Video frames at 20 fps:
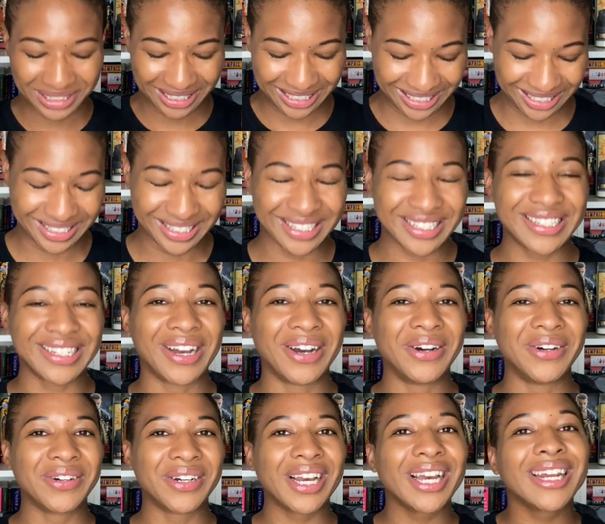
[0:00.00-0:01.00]
that sounds
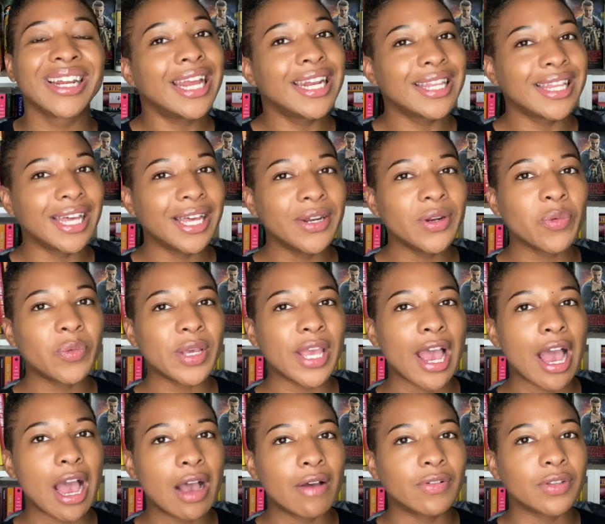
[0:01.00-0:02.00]
so good. And then we
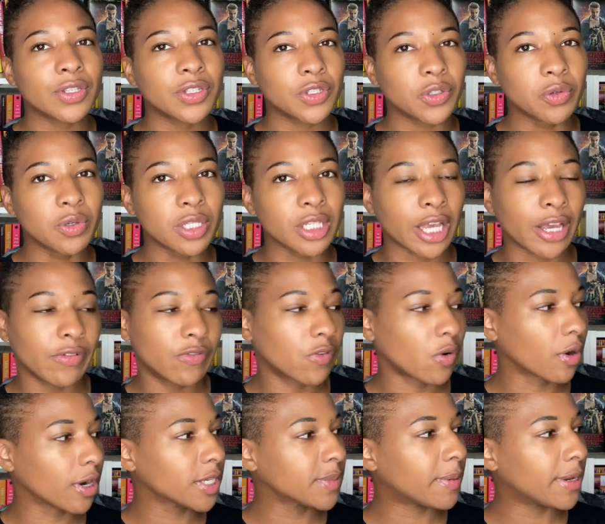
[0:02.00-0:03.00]
have Suicide
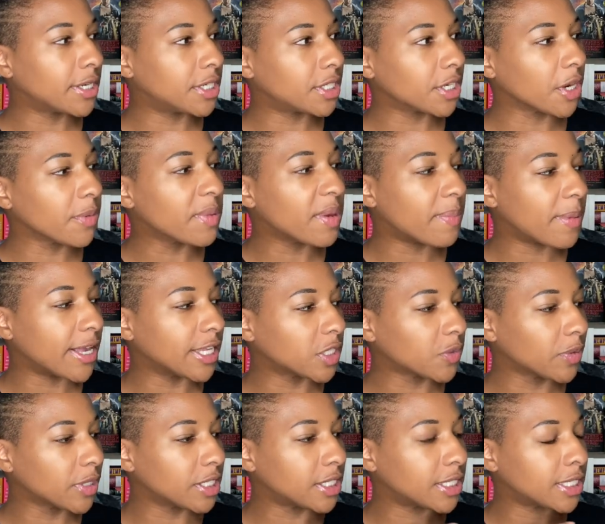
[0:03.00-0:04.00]
Forest by Jeremy Bates,
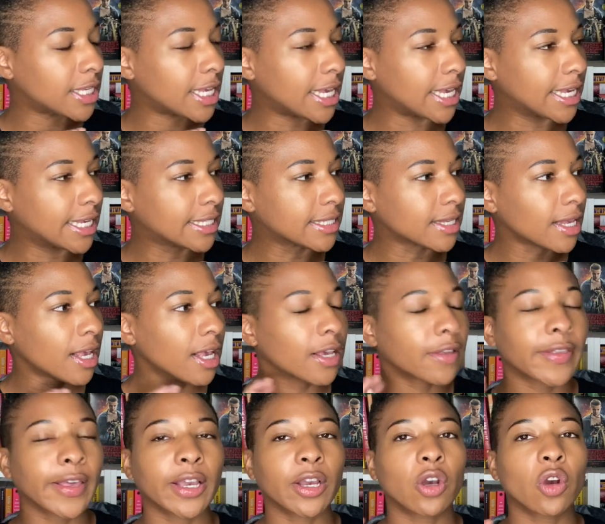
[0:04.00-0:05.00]
which is
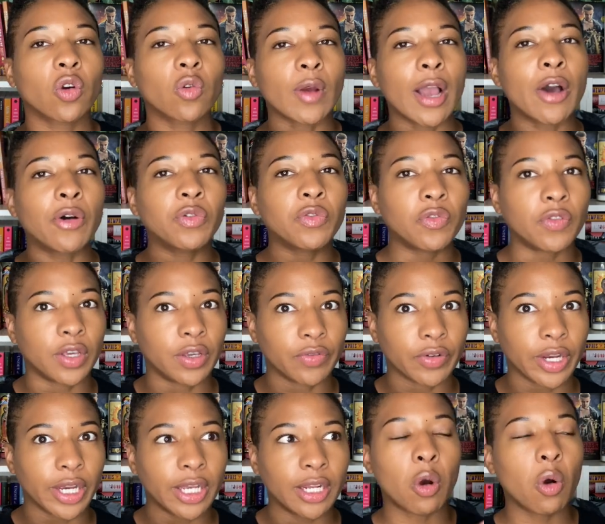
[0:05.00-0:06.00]
like a crowd
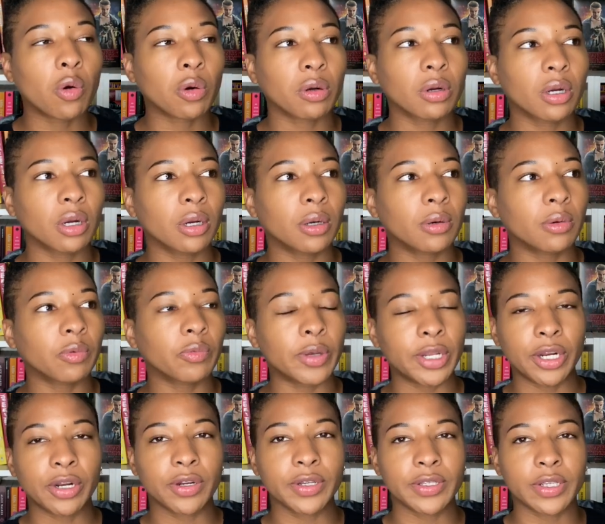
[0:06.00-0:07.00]
favorite. Horror
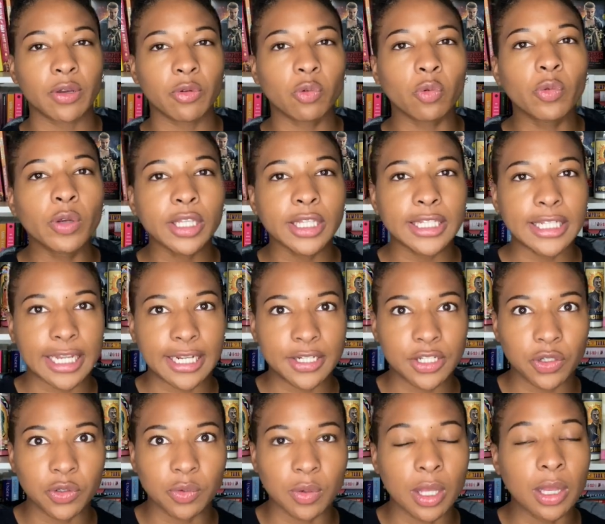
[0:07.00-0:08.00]
readers really tend
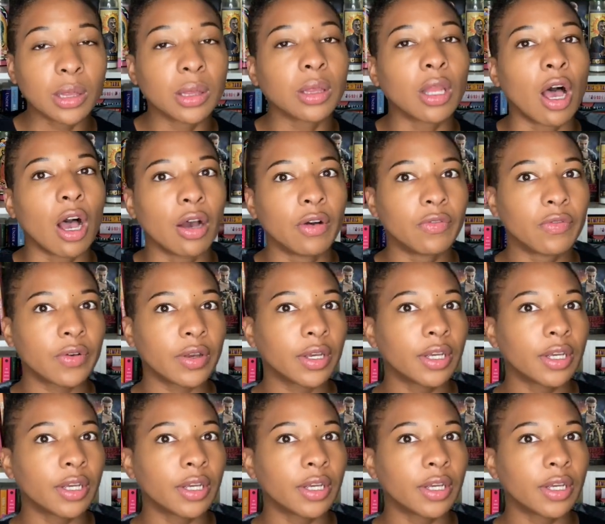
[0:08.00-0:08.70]
to love